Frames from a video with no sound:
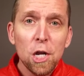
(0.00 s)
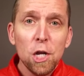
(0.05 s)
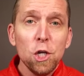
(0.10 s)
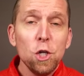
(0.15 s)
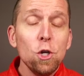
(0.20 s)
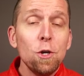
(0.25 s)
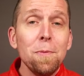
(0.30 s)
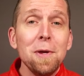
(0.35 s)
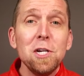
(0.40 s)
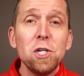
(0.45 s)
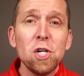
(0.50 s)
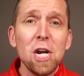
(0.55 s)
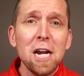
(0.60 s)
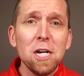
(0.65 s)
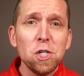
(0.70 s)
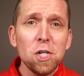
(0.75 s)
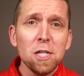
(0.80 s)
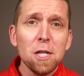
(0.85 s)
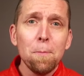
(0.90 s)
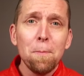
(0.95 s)
You could be
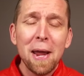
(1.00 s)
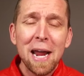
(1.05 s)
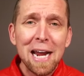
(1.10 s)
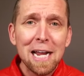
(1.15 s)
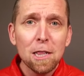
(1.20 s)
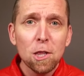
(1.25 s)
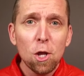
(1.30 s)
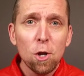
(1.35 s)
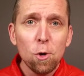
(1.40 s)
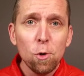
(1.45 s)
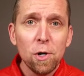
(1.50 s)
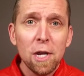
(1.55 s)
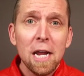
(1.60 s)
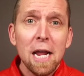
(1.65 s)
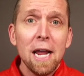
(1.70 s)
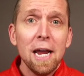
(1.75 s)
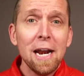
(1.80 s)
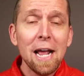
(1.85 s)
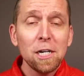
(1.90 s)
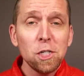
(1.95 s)
changing the payload
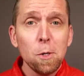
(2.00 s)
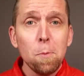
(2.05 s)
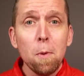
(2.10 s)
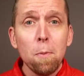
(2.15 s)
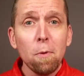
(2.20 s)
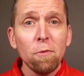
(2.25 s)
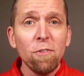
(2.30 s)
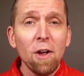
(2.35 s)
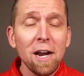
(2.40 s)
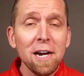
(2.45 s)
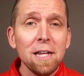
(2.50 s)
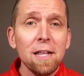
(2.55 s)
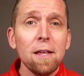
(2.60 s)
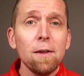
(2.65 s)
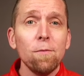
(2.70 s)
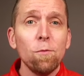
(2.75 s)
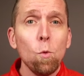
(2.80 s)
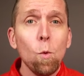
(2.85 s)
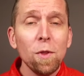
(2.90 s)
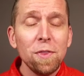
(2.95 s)
and actually be providing
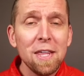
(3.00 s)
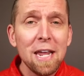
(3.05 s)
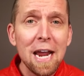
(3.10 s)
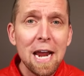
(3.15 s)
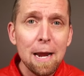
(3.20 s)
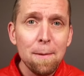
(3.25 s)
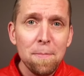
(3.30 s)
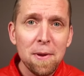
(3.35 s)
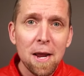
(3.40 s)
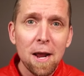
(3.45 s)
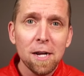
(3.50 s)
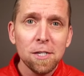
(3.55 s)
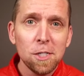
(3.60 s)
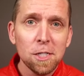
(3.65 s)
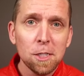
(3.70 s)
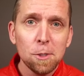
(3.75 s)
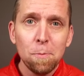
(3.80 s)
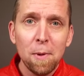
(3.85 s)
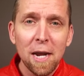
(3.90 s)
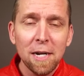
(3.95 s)
what the API is
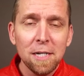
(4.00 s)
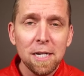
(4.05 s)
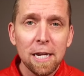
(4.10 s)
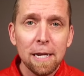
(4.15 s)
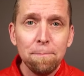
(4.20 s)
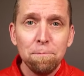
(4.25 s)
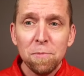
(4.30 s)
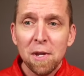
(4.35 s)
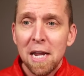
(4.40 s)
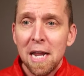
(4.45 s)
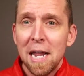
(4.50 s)
expected.